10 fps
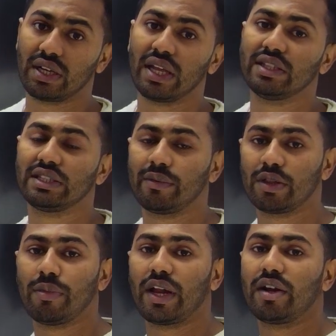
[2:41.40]

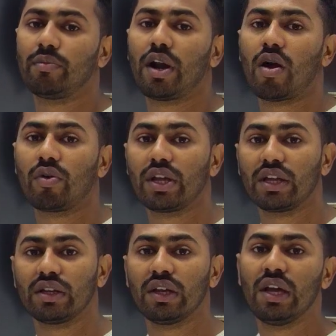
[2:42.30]
Elizabeth Barrett
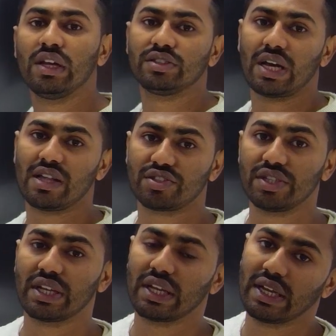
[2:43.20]
Browning, Charles
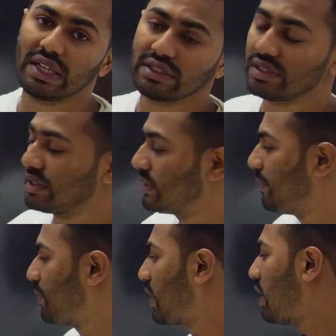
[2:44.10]
Dickens.
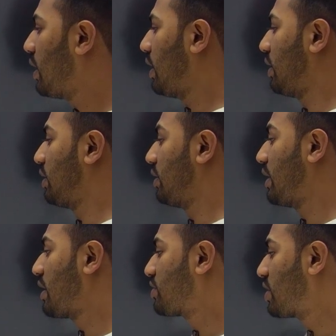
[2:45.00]
And
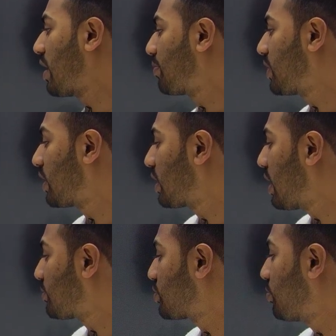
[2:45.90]
next after
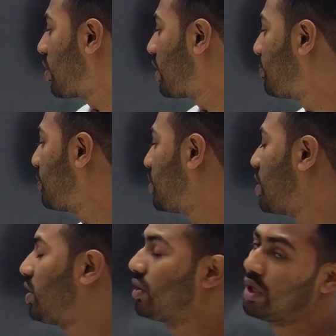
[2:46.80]
comes modern
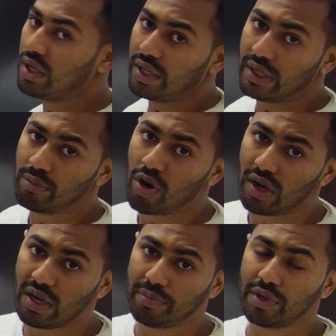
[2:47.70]
period. In
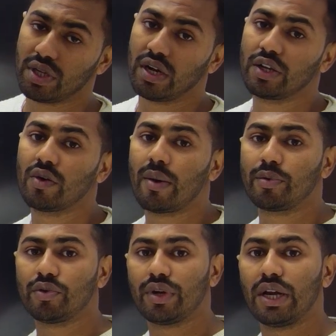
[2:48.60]
modern period you have
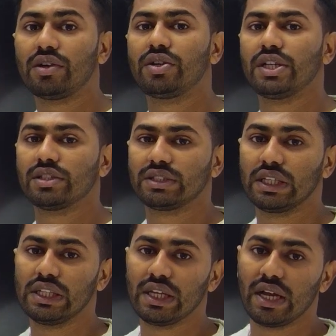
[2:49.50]
to read T.S.
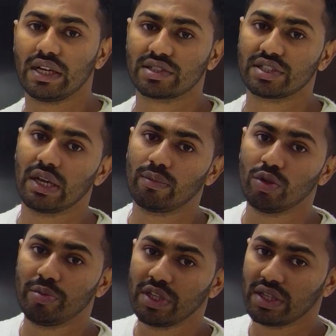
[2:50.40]
Eliot's,
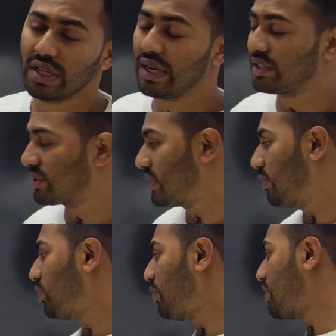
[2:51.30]
W.B. Yeats,
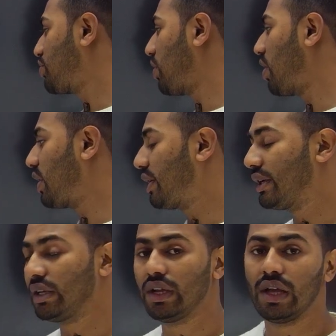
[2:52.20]
W.H.
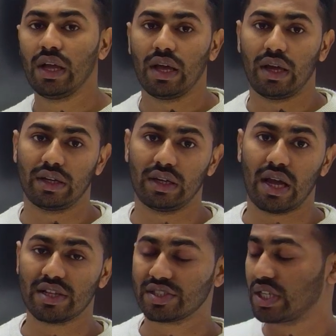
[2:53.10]
Auden. And
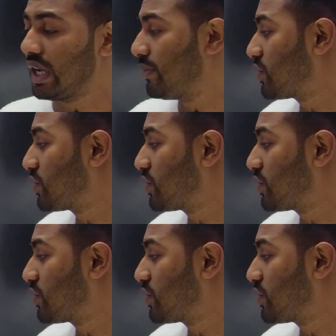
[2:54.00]
last comes